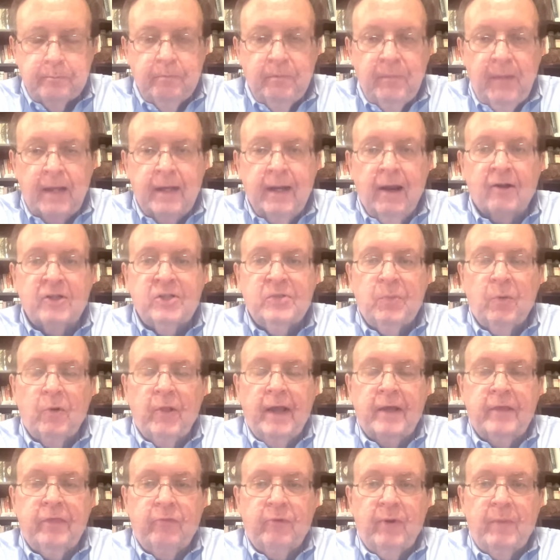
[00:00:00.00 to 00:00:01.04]
No, it's more
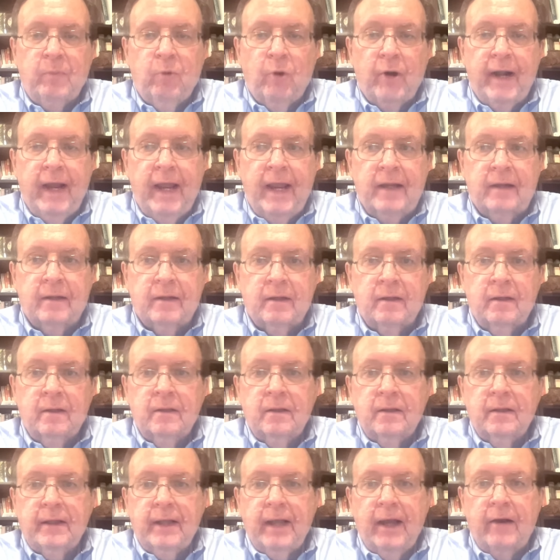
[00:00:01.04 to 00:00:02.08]
like 3.8,
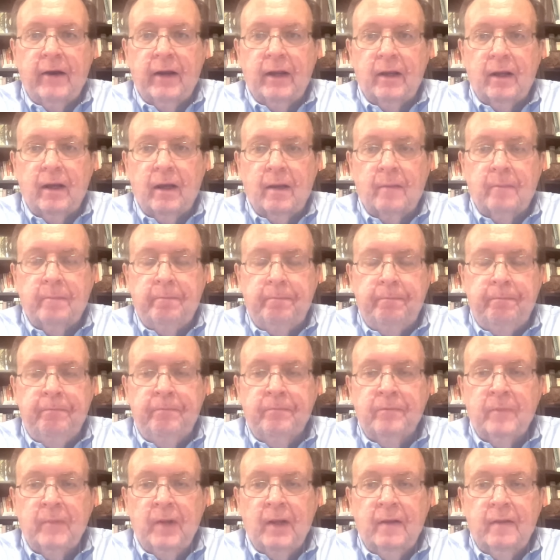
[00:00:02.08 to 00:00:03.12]
counting um,
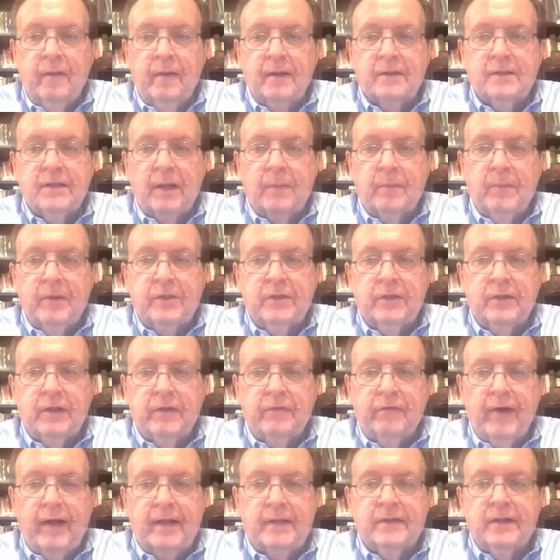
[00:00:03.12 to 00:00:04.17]
things like missile
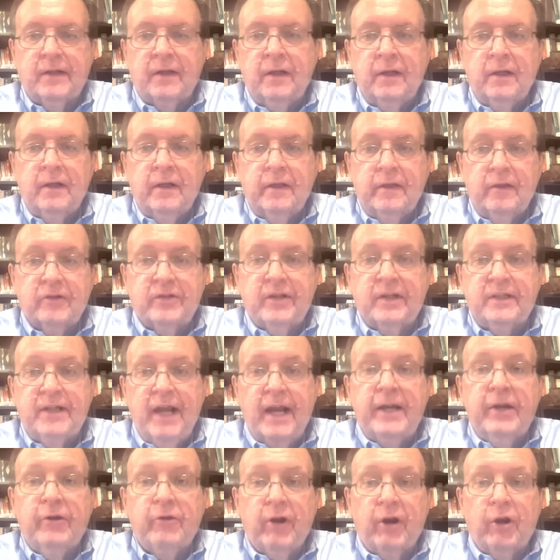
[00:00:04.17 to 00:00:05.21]
defense. And there's a
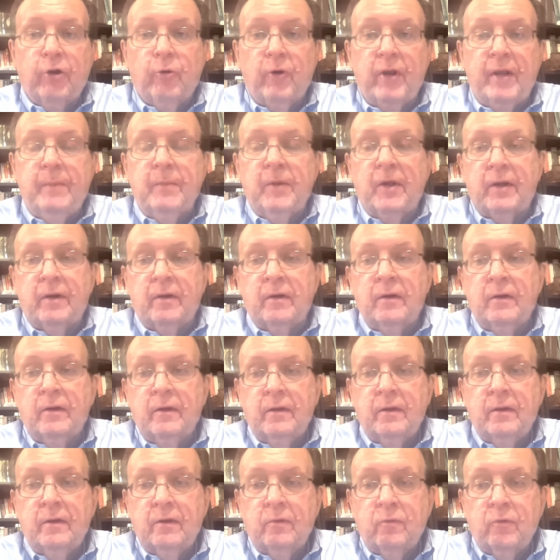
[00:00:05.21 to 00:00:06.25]
10-year agreement,
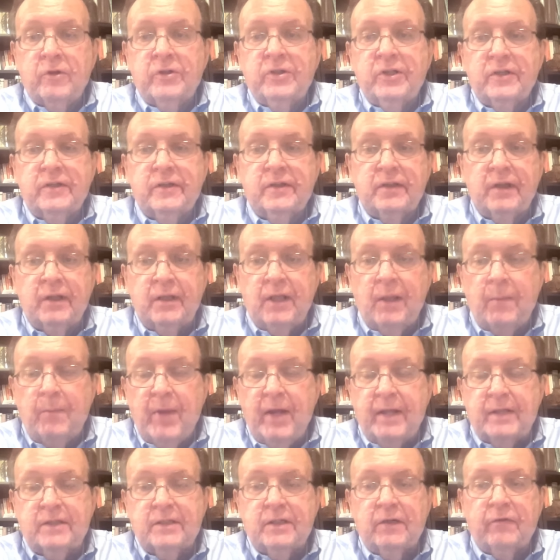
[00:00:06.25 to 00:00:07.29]
which is in the
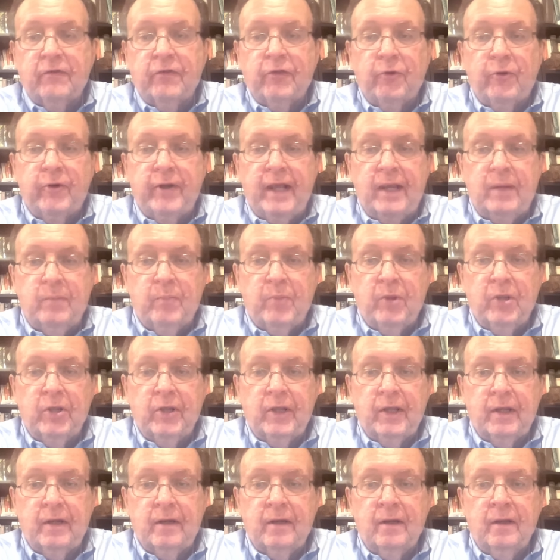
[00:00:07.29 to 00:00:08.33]
midst of 38
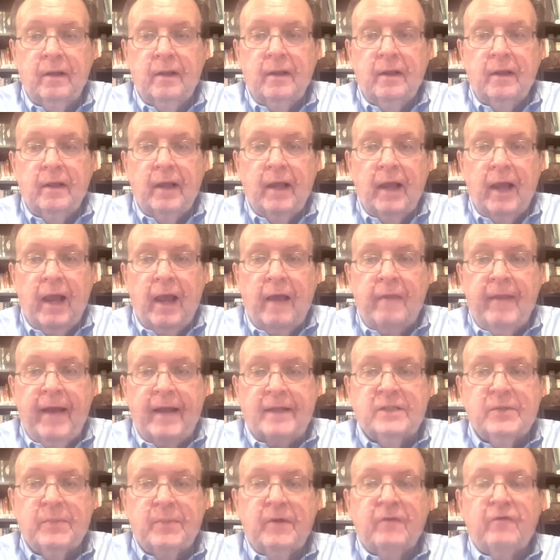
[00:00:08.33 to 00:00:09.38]
billion, and
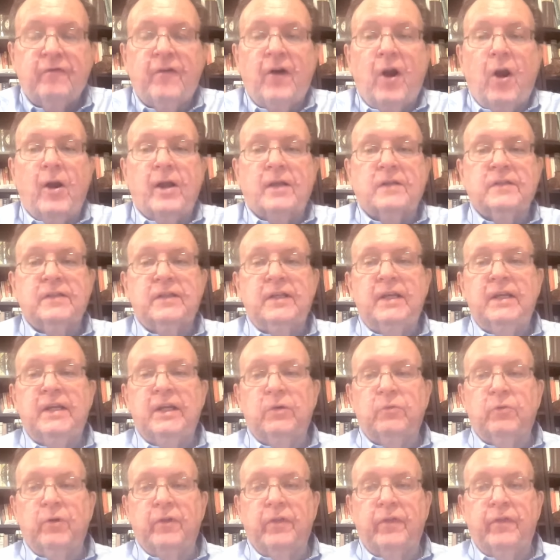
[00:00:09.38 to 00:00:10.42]
that's been far
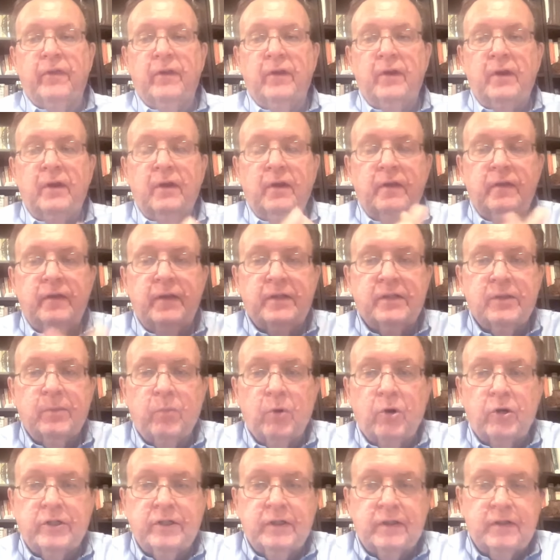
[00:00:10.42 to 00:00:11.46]
exceeded with these
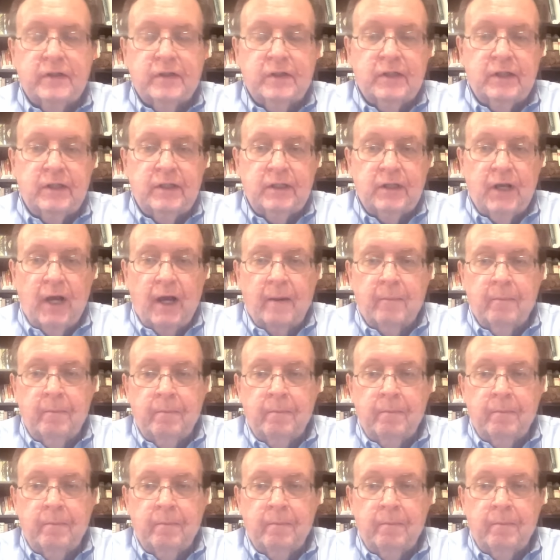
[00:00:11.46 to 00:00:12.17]
emergency uh,